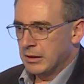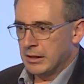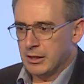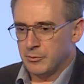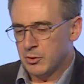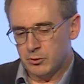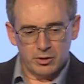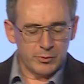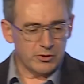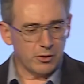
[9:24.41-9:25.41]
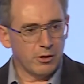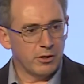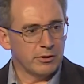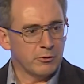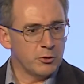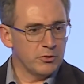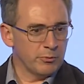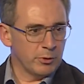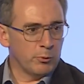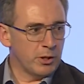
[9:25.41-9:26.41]
the autonomous car,
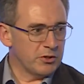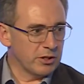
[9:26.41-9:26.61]
choosing where to